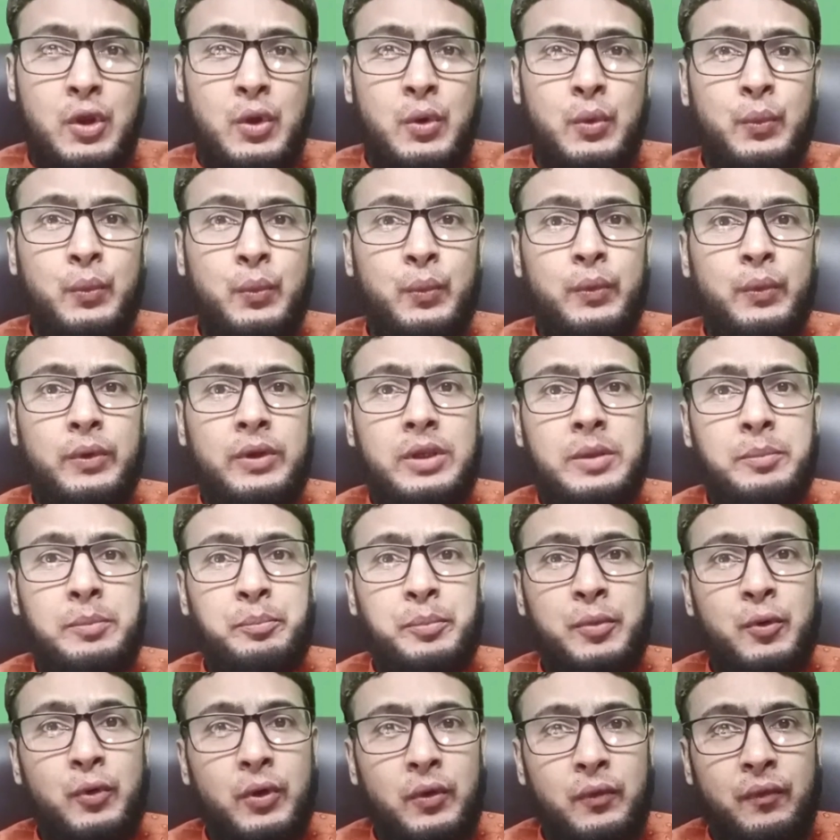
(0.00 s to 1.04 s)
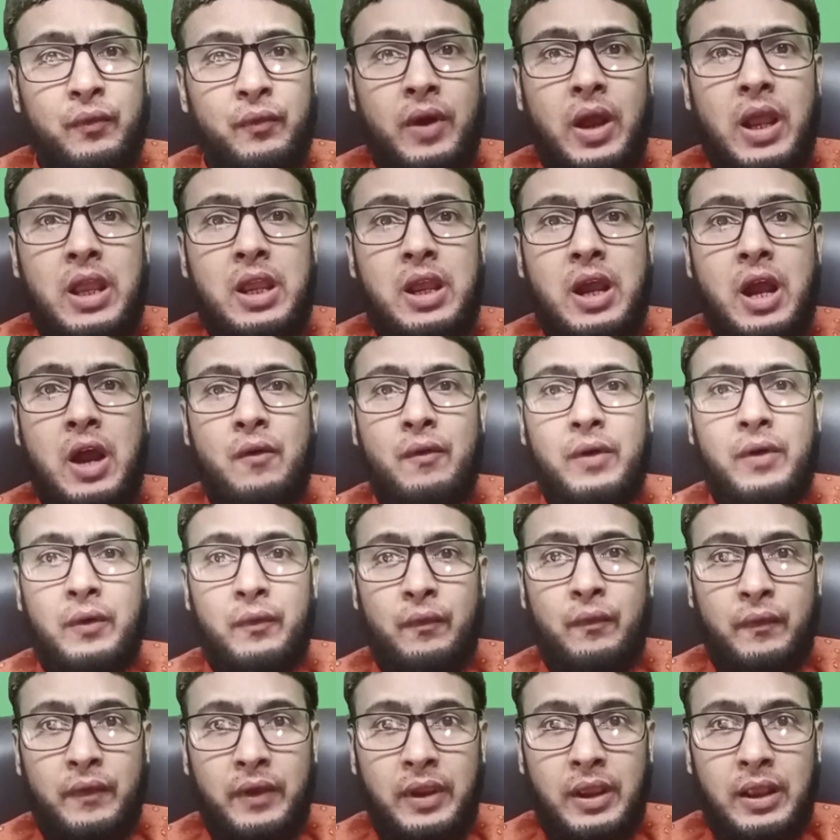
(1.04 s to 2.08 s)
we purify our
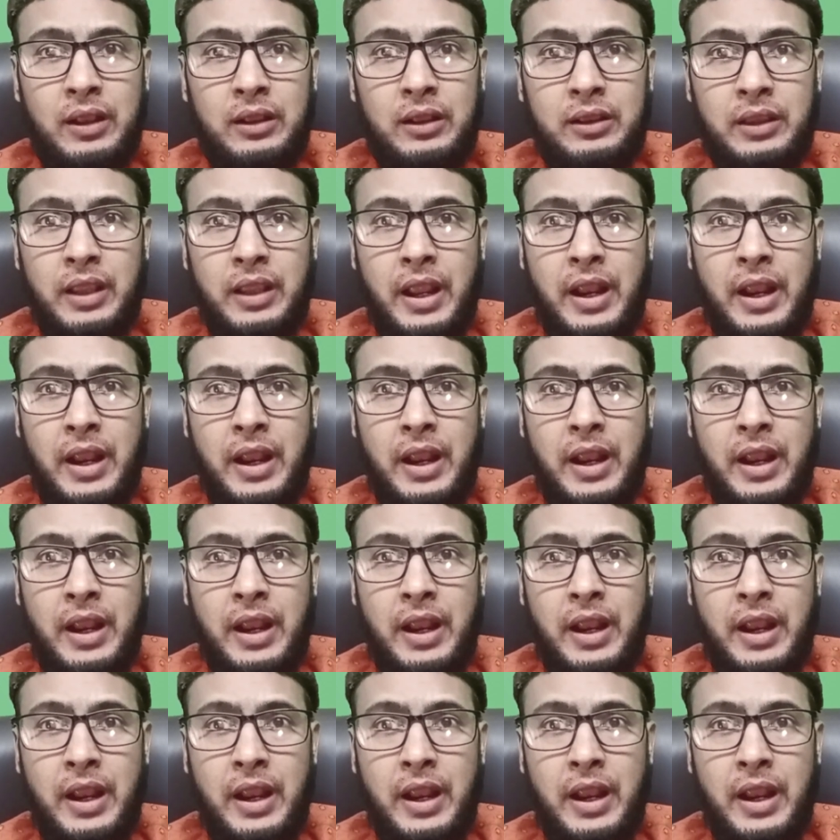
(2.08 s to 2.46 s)
wealth